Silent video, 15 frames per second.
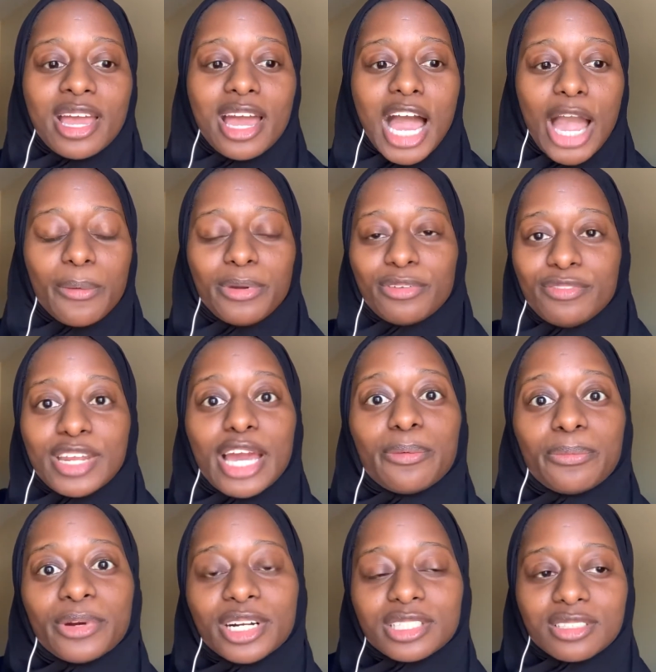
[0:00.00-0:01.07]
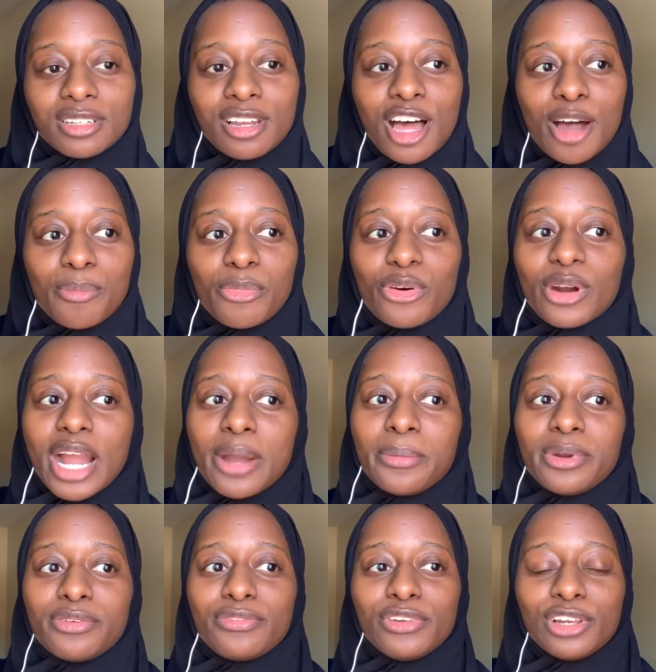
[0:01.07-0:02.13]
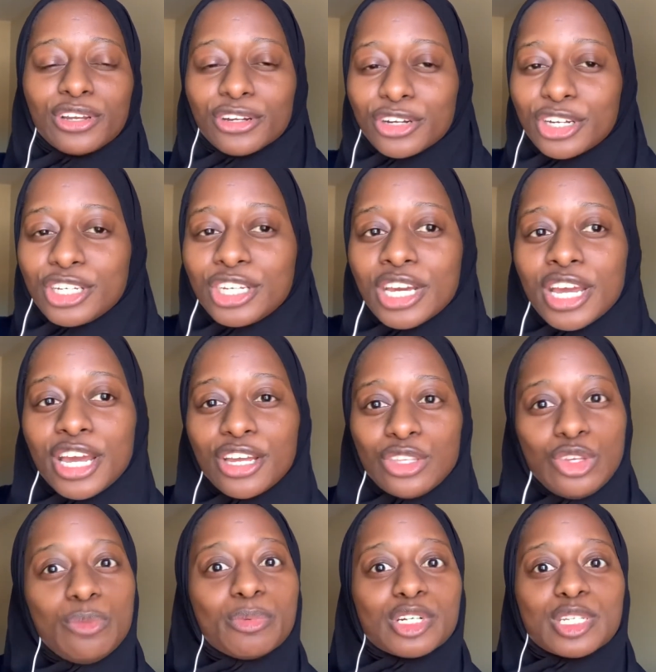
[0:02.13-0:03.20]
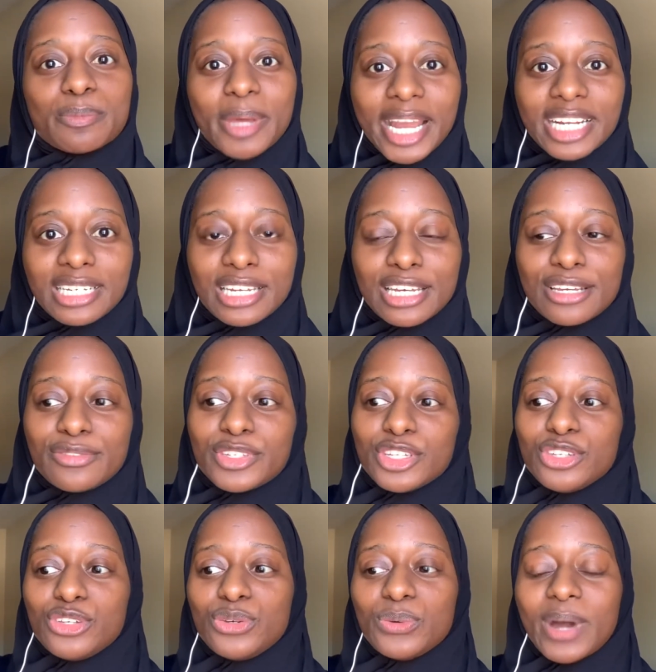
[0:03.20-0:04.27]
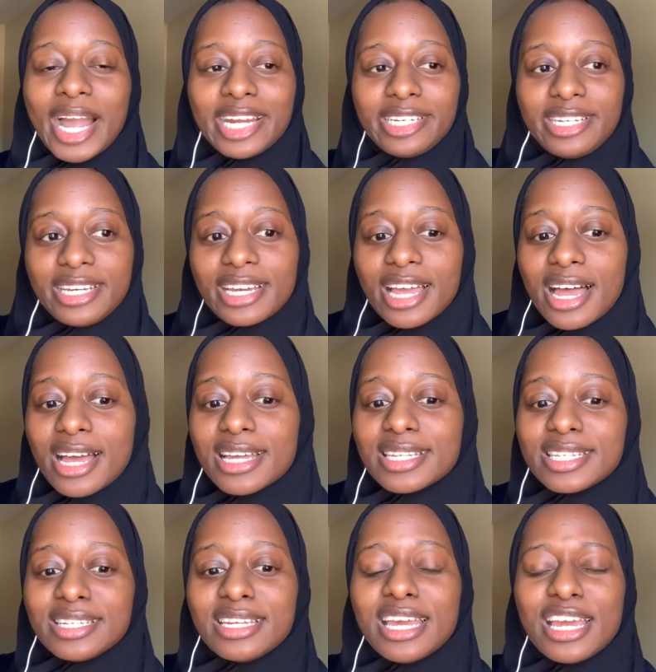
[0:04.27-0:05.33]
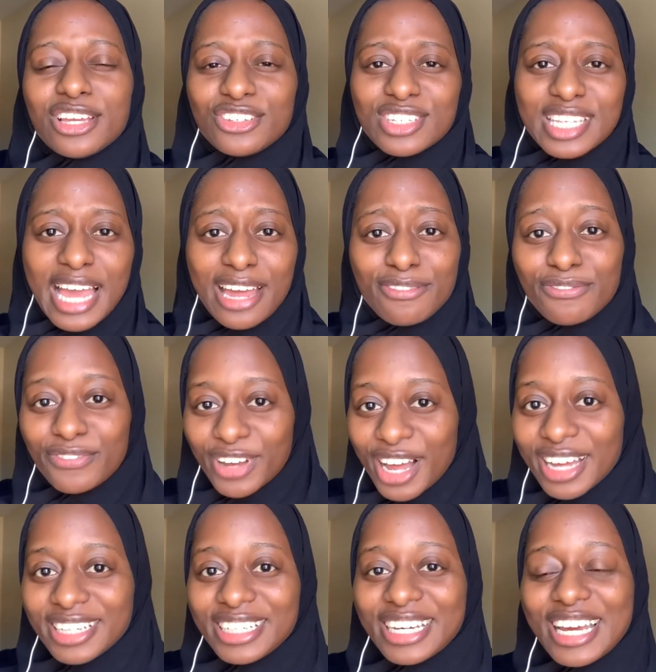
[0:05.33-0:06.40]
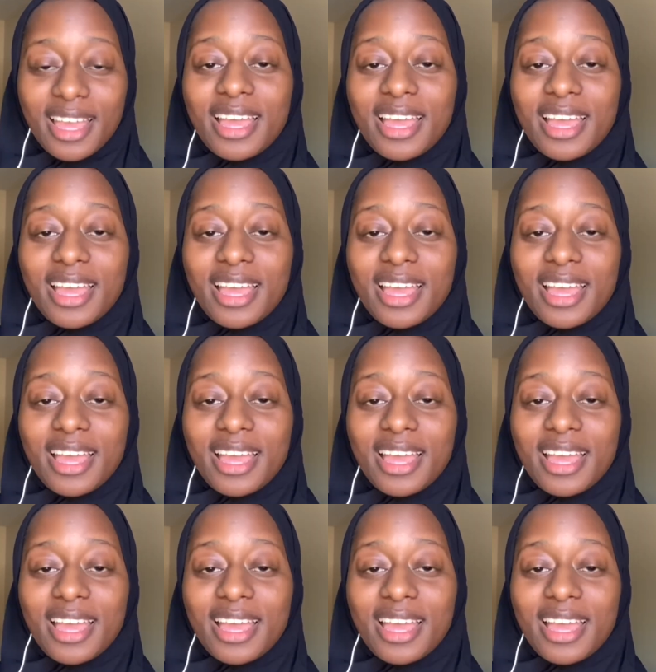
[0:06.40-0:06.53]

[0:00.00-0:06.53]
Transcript: I would have networked a lot more. I would have learned new perspectives and new ideas and just had fun.